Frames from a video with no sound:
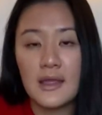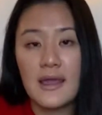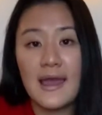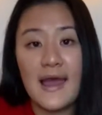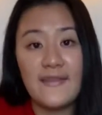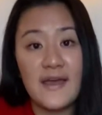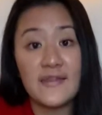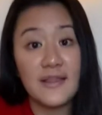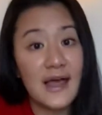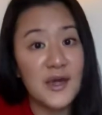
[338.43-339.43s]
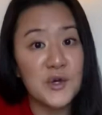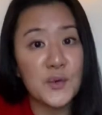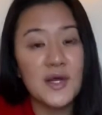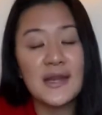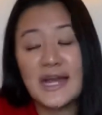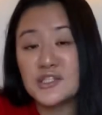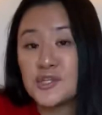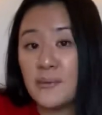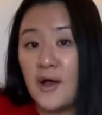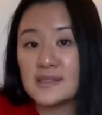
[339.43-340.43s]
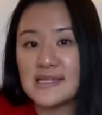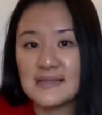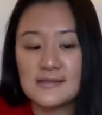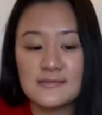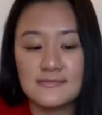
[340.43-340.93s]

And then the louder one, I strum all 6.